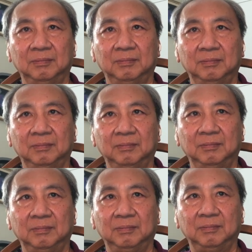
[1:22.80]

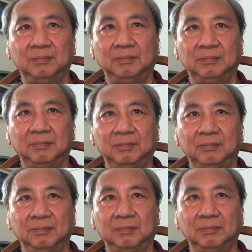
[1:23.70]

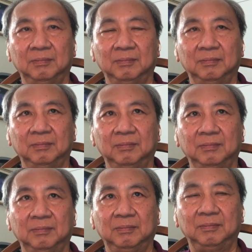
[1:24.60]

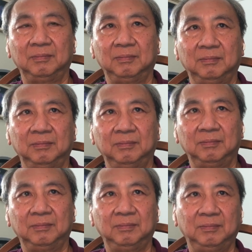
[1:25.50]

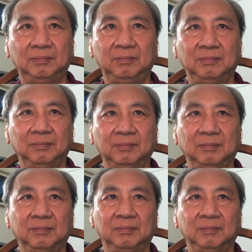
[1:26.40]

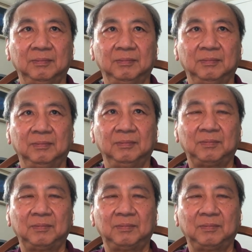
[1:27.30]
(silent)